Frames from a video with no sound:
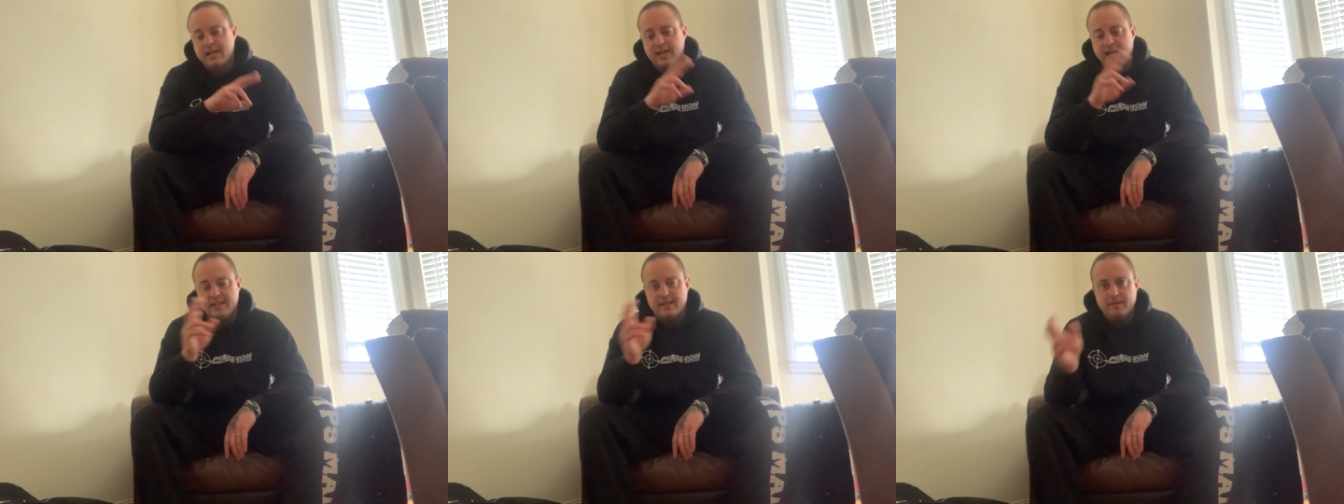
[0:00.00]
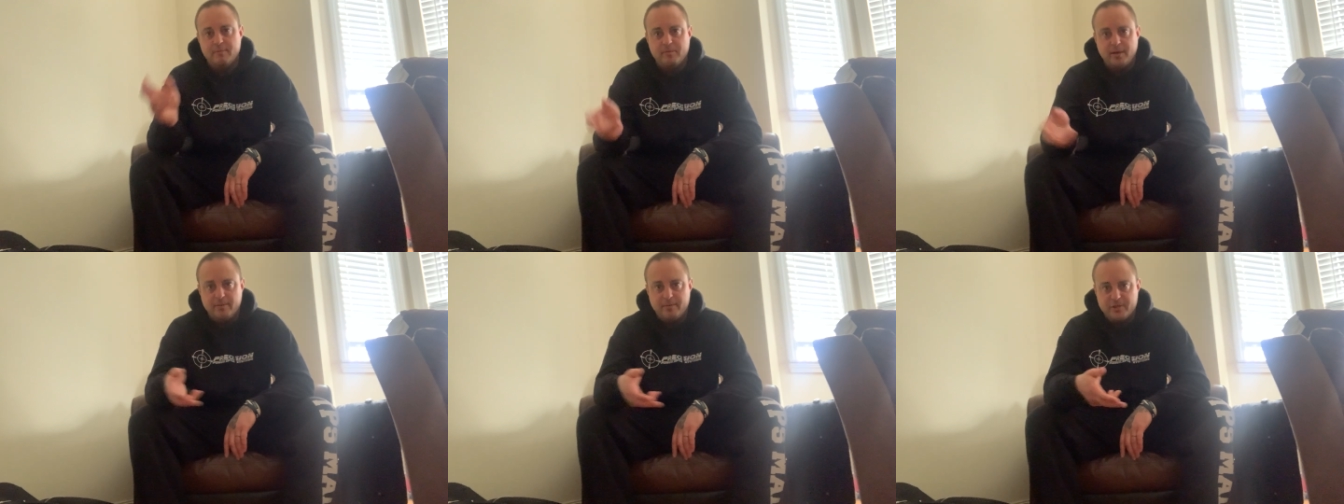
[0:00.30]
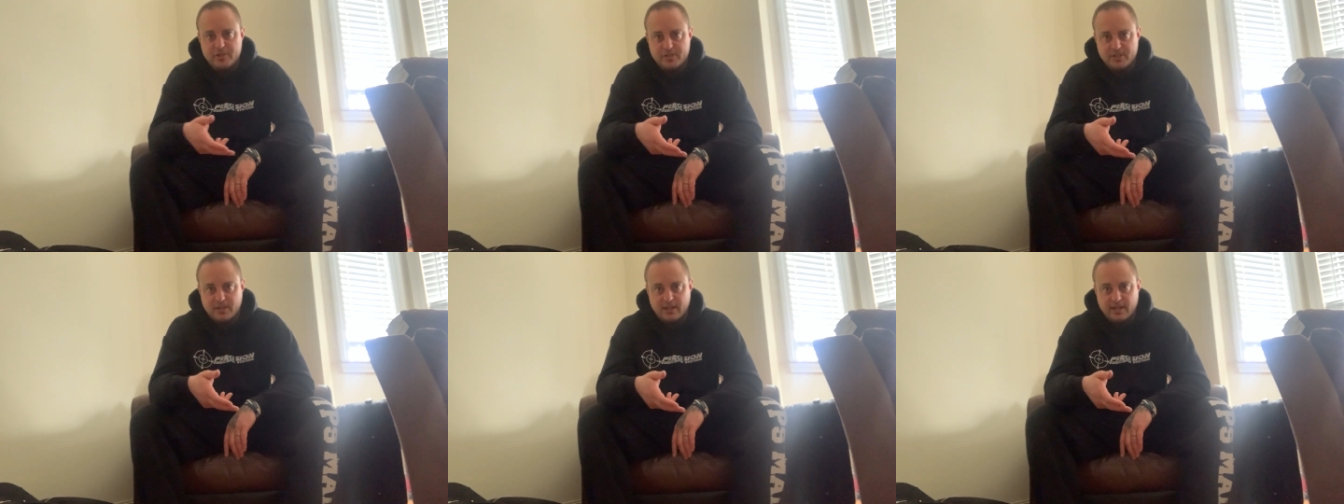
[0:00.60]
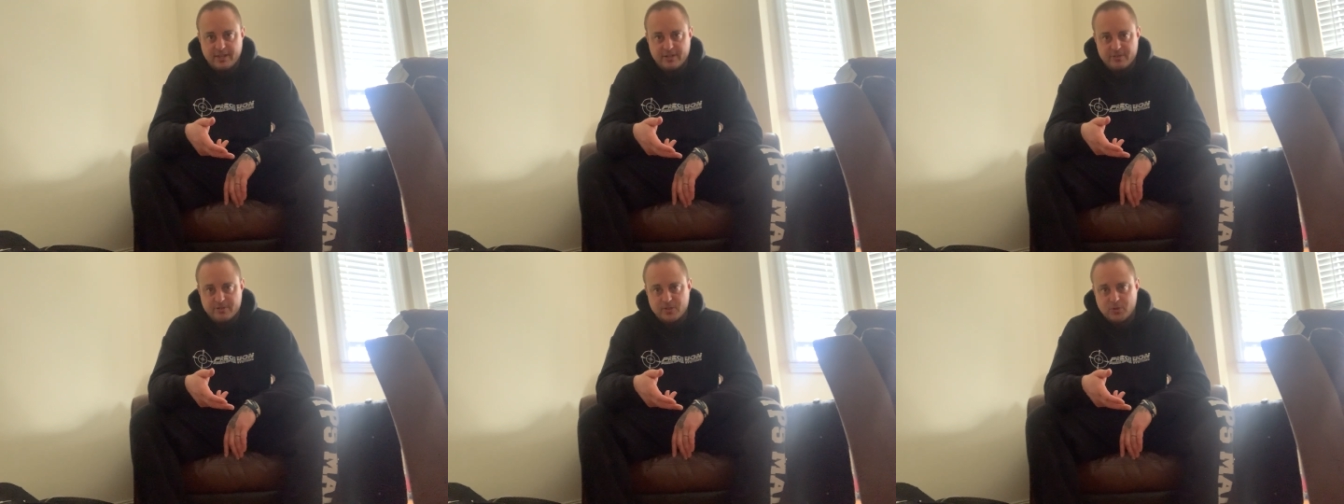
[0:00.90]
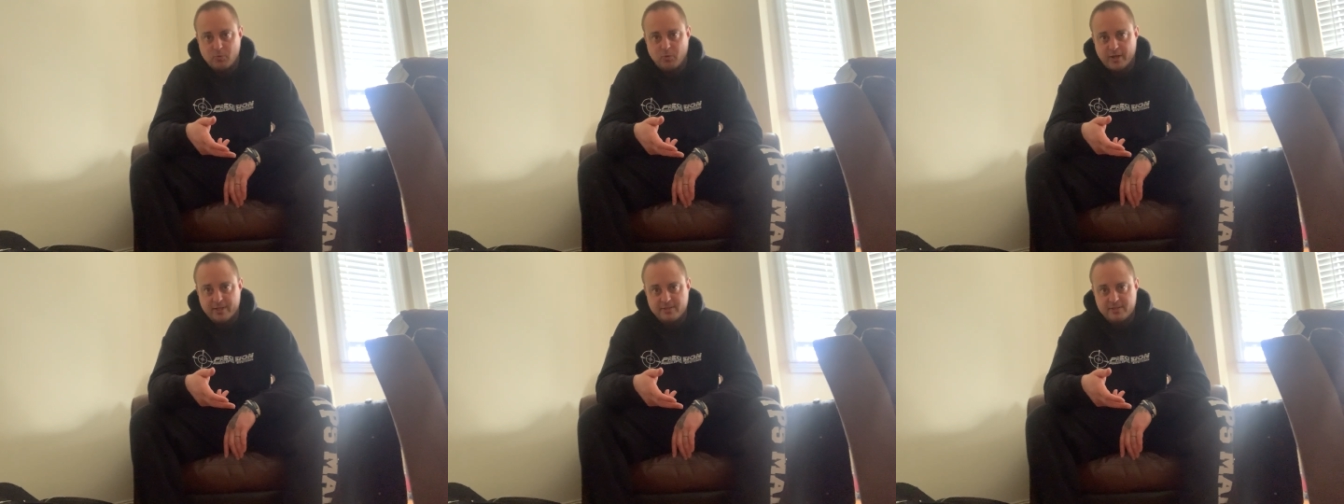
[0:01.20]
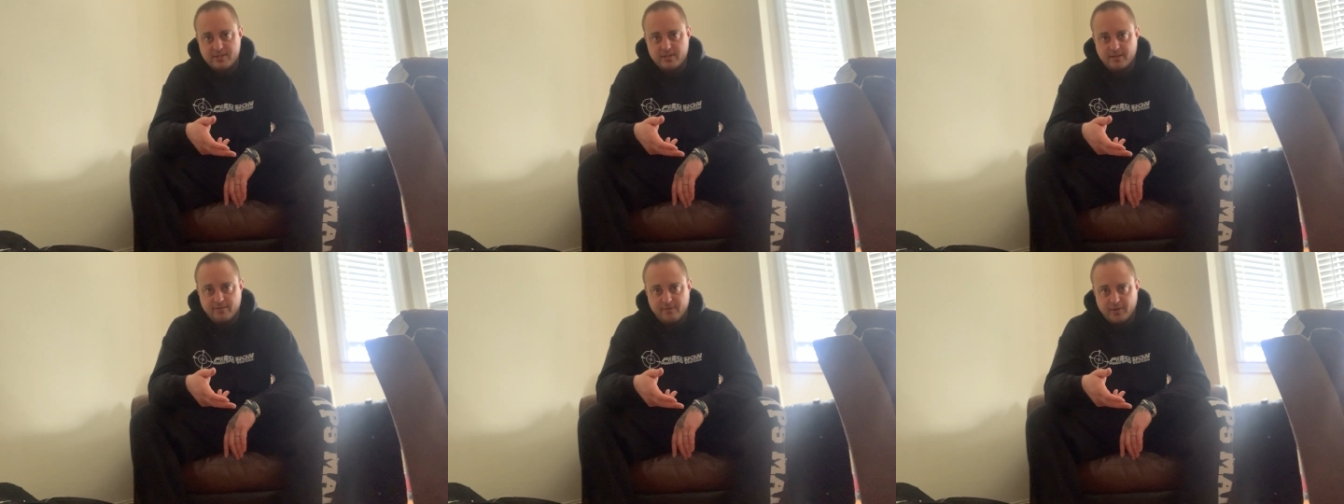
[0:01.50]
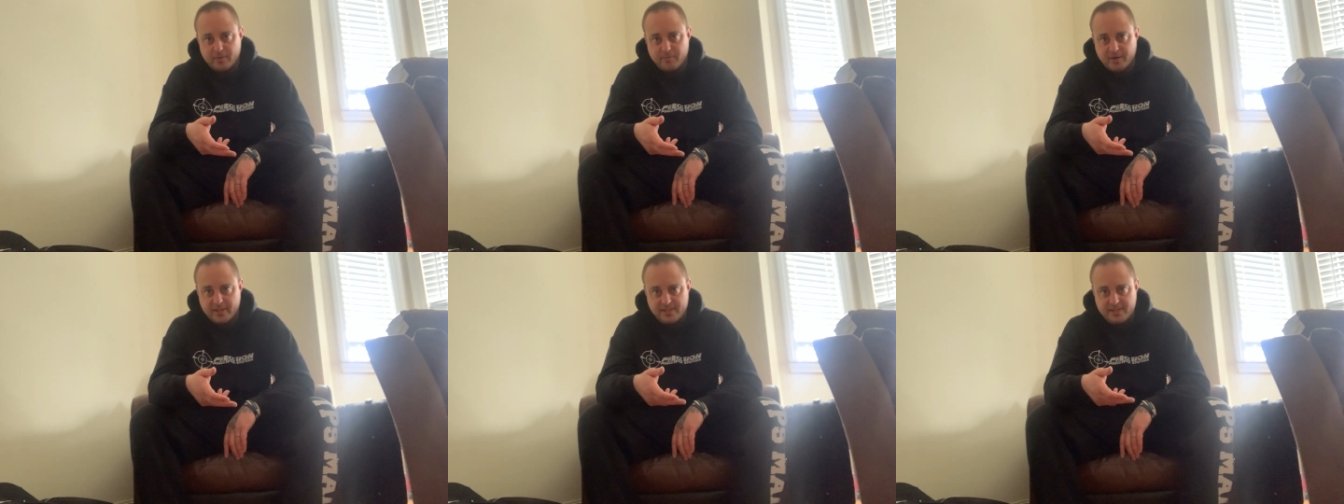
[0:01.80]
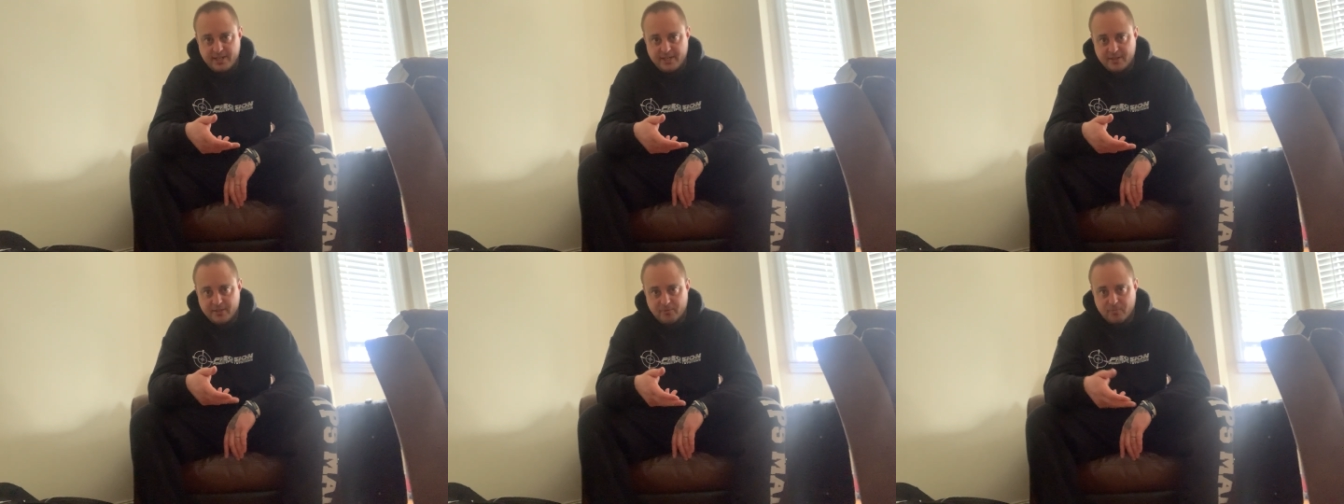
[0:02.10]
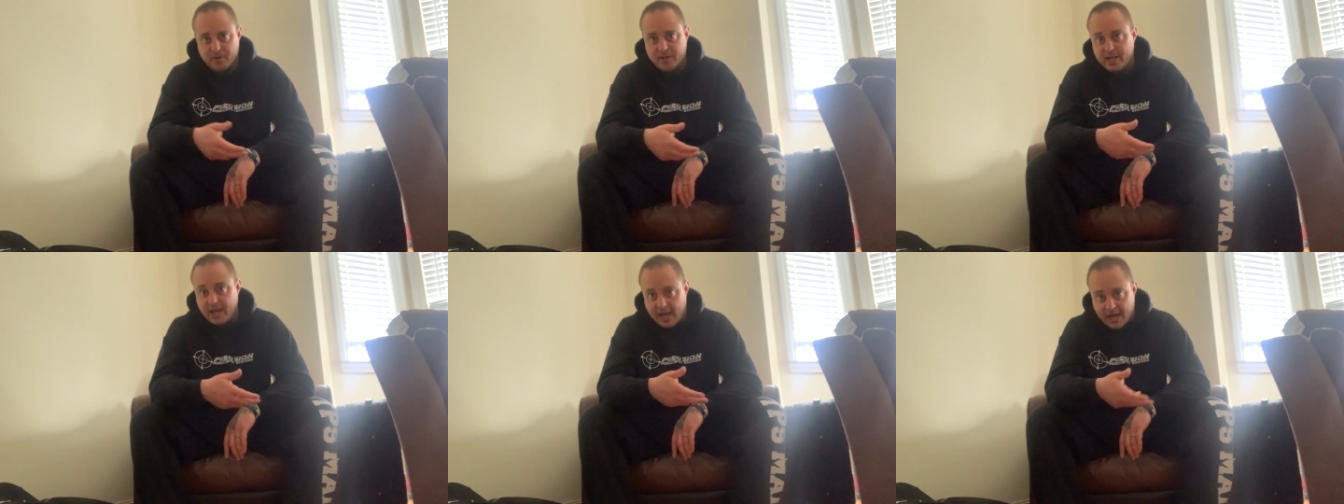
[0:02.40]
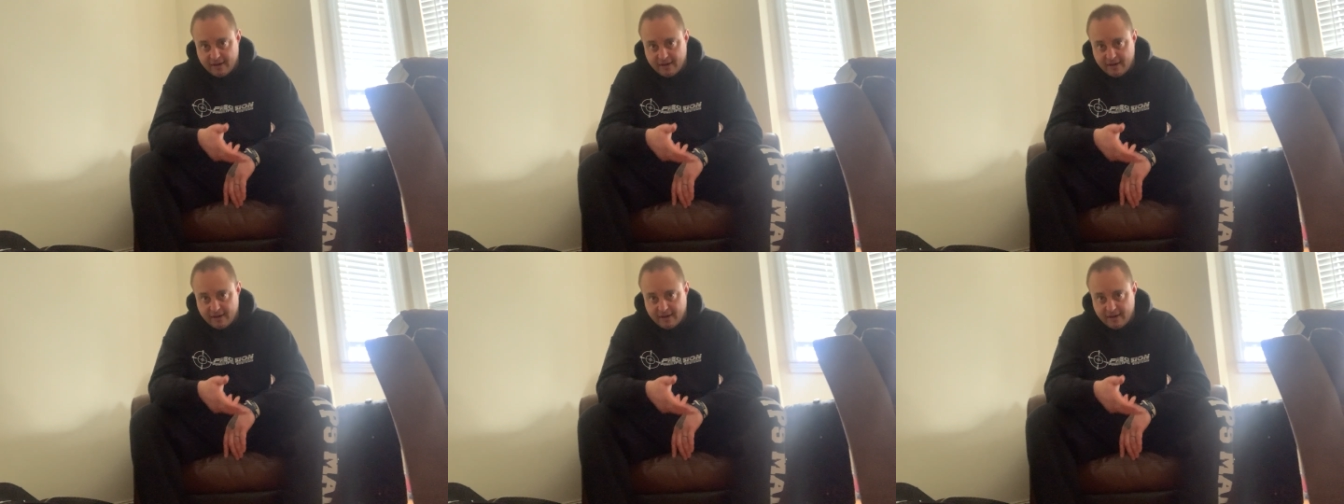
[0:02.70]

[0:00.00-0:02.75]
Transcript: And then maybe just lighter squat stuff on my day three